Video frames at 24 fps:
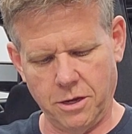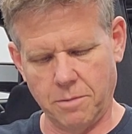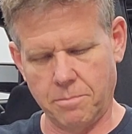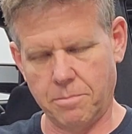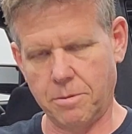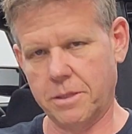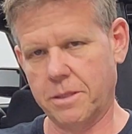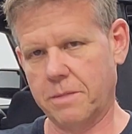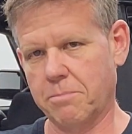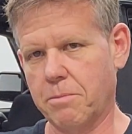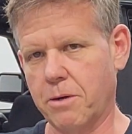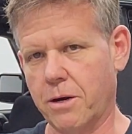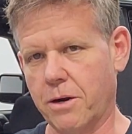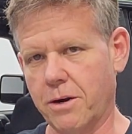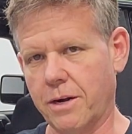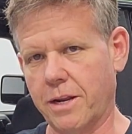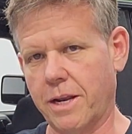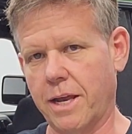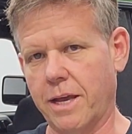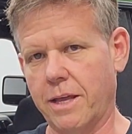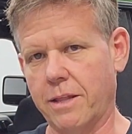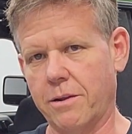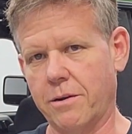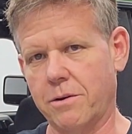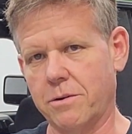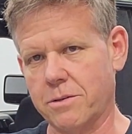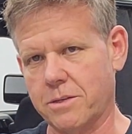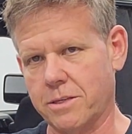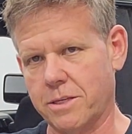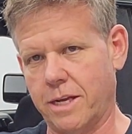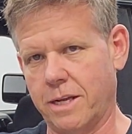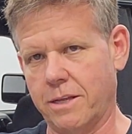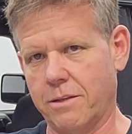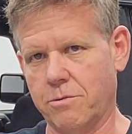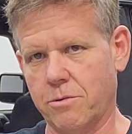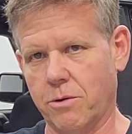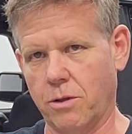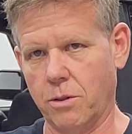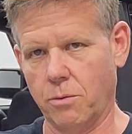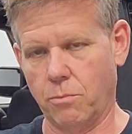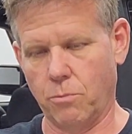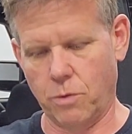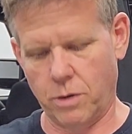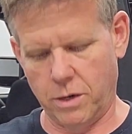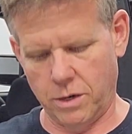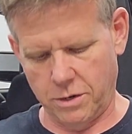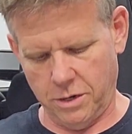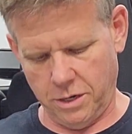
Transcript: can put the bar together and slide through all the one,